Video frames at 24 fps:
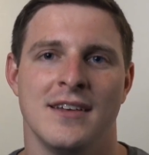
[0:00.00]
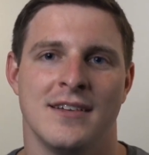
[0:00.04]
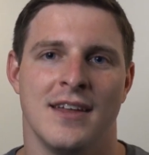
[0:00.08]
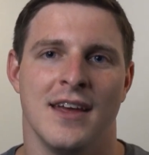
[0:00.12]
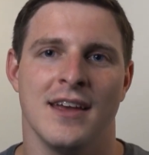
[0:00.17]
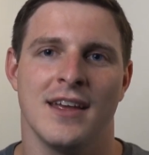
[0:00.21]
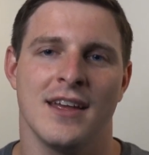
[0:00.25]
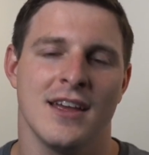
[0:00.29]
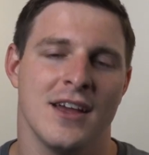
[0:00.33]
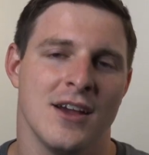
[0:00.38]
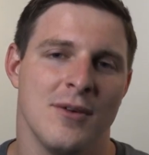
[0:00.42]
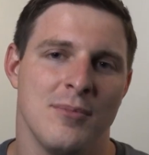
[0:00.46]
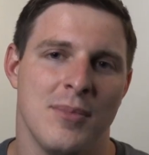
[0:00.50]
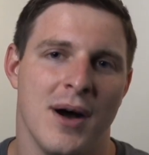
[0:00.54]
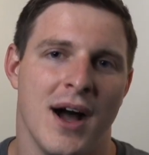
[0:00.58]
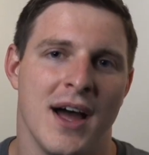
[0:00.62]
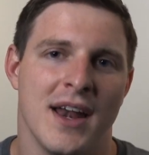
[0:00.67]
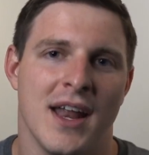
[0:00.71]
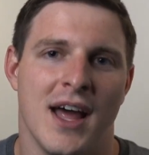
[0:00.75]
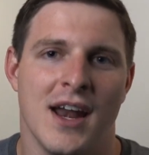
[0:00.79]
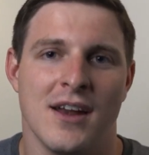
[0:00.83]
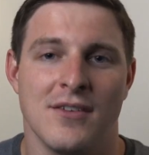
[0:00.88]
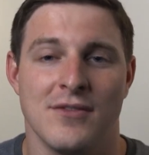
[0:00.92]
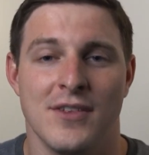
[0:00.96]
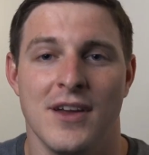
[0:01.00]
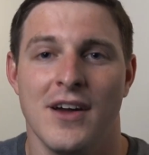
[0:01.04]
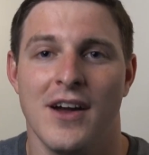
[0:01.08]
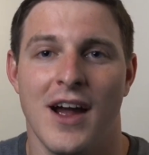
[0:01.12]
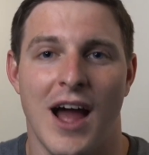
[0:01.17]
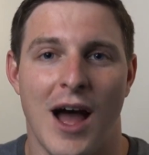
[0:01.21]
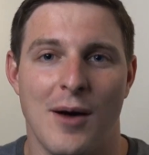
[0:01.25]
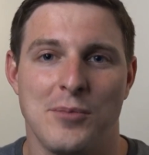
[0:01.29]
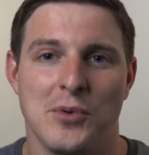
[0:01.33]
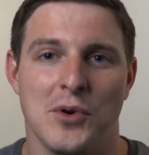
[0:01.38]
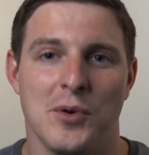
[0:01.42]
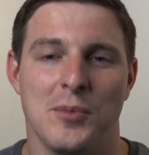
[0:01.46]
taking a bite out of their
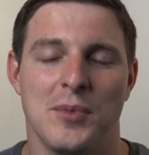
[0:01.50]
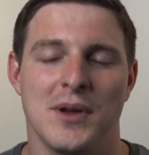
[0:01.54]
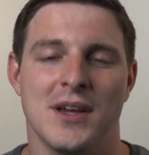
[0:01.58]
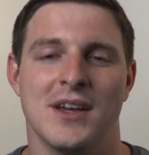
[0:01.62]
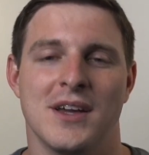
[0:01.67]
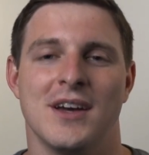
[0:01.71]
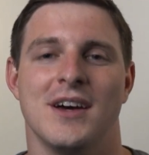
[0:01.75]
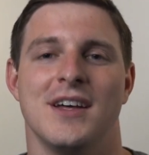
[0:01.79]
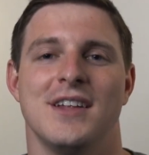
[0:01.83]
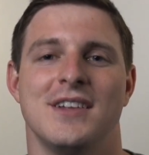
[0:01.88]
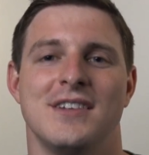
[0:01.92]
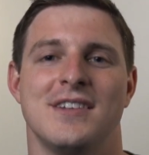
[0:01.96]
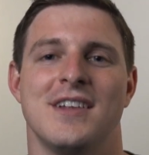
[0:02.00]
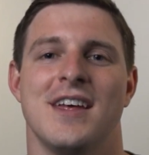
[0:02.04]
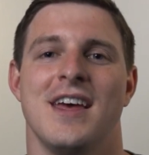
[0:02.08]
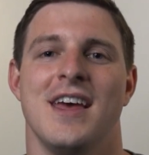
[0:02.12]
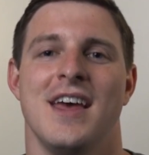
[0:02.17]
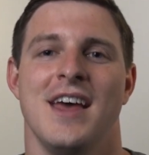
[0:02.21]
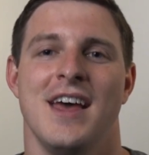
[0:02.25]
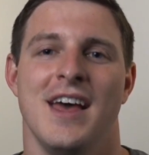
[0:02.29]
apple because